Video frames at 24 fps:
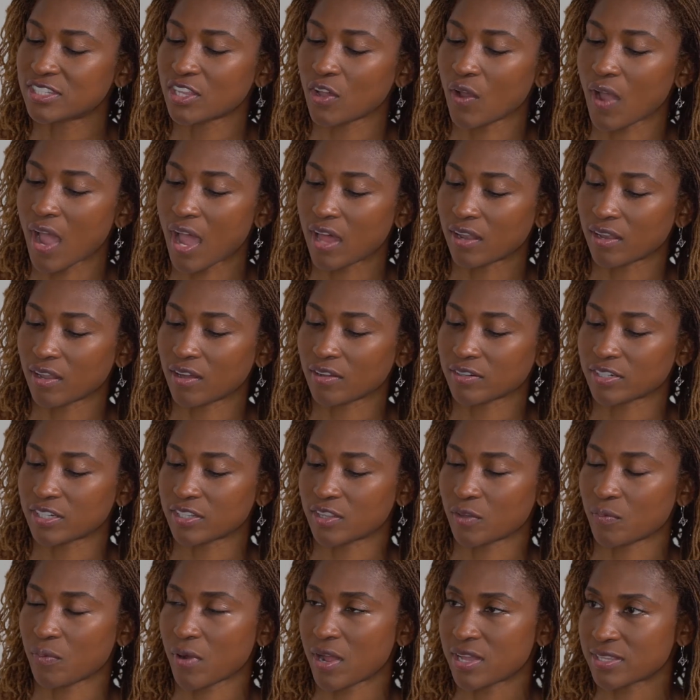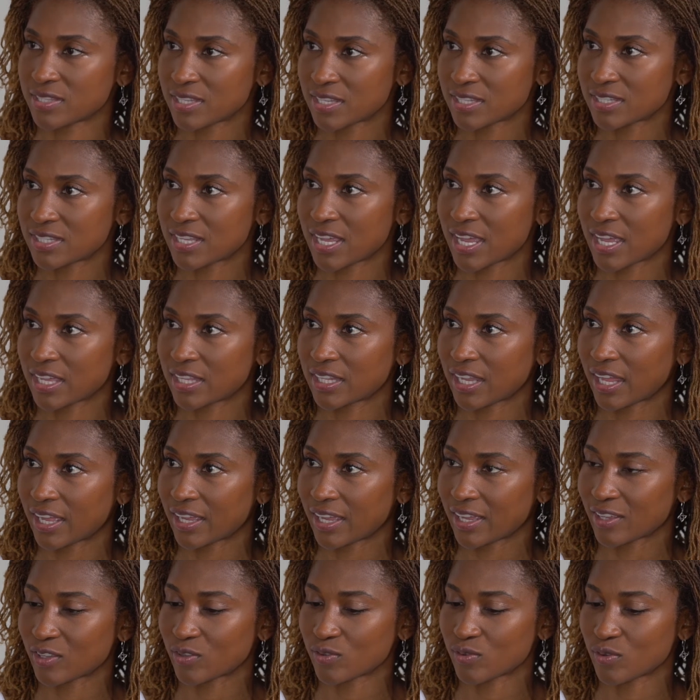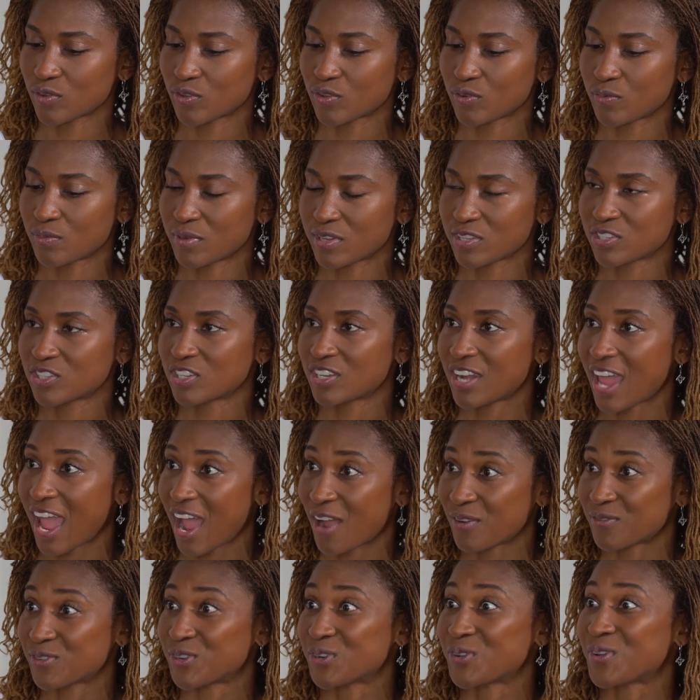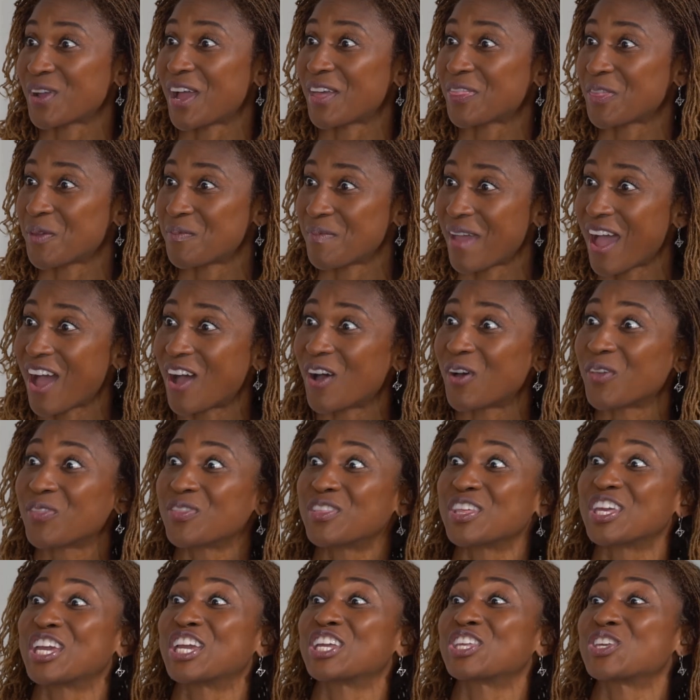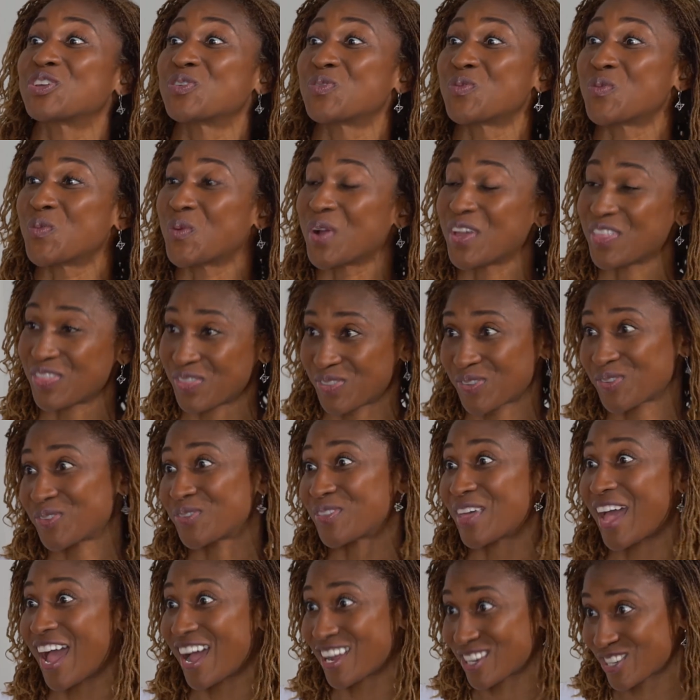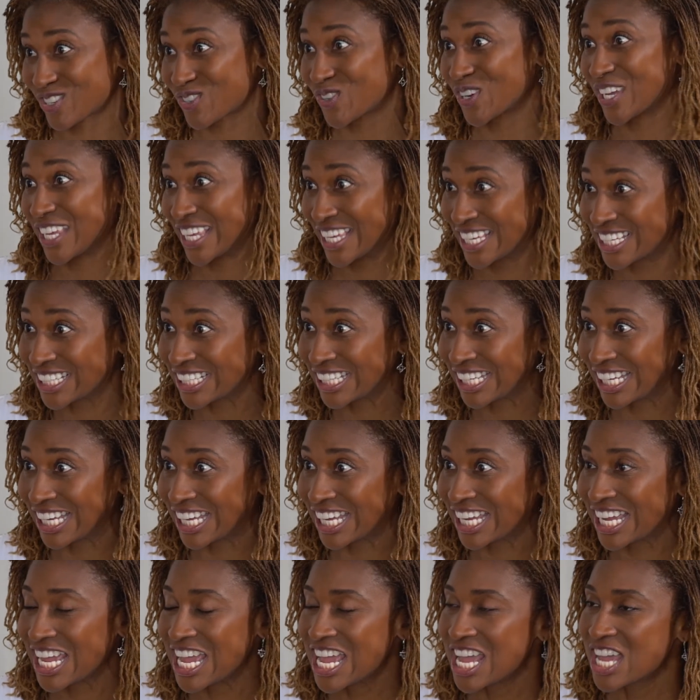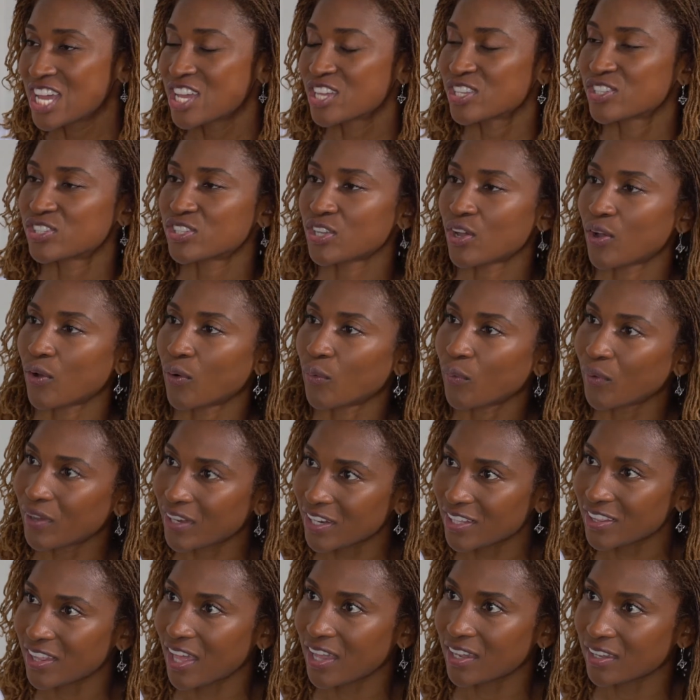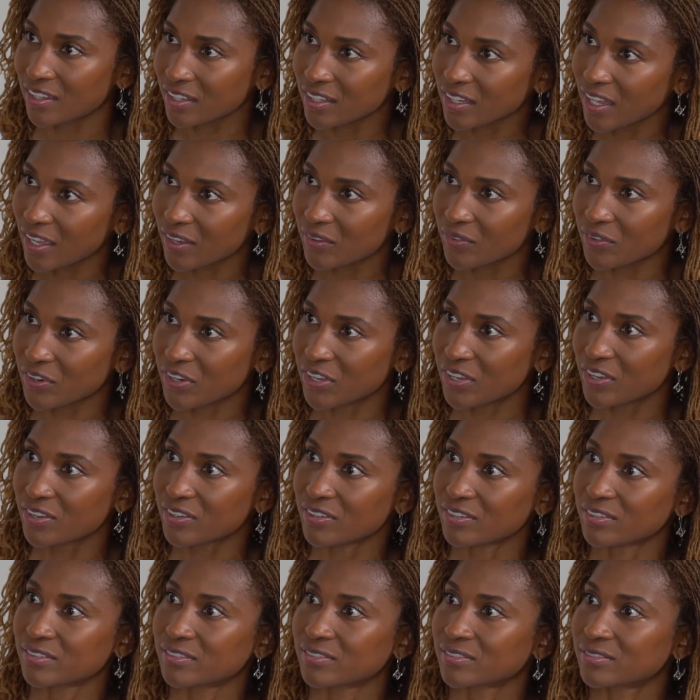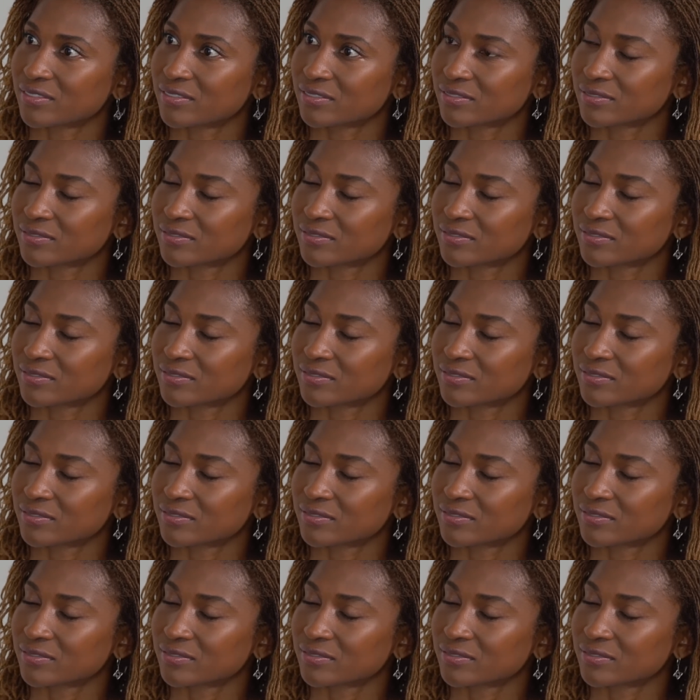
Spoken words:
so how long did the process take? Like you mentioned after you got them out, then you went through the actual healing. So what did that look like for you? Yeah,